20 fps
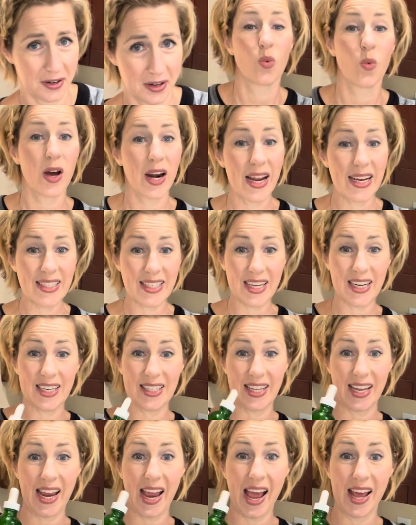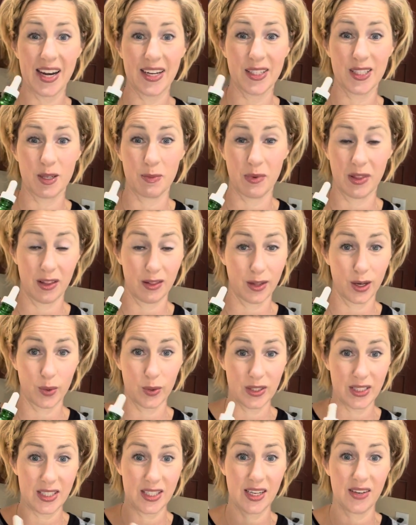What I did is I added some of the
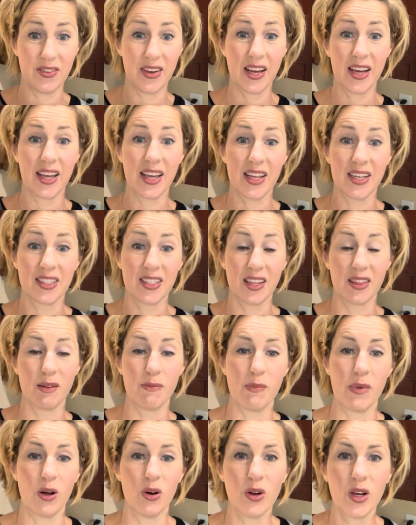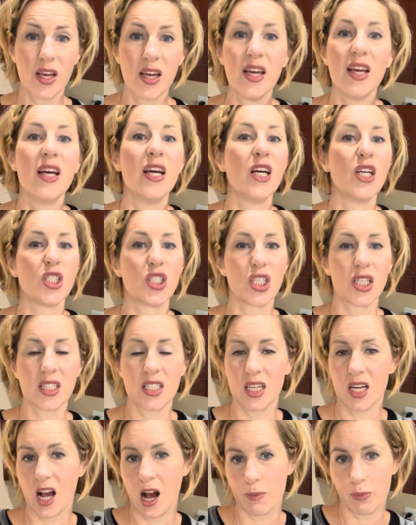liquid stevia into the milk, just
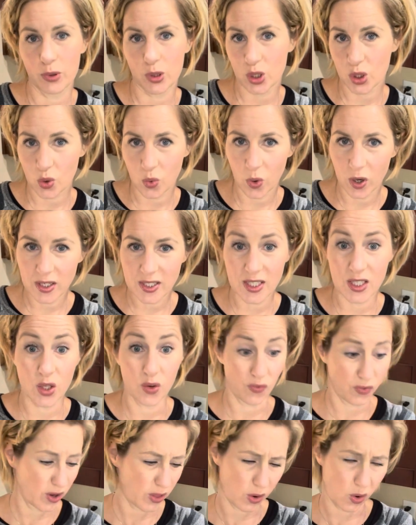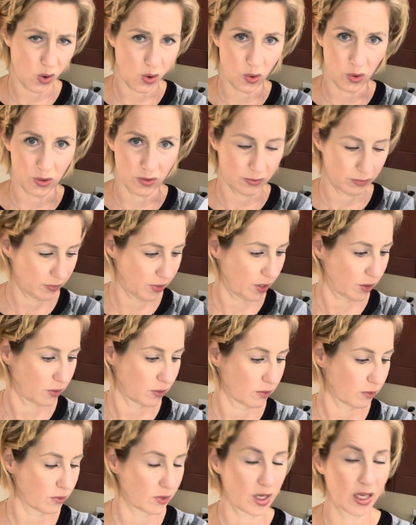a couple squirts for the whole,
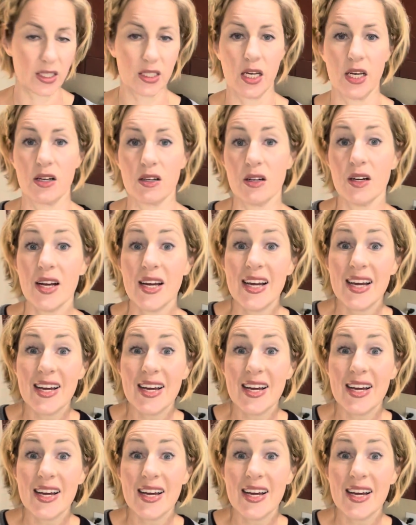container,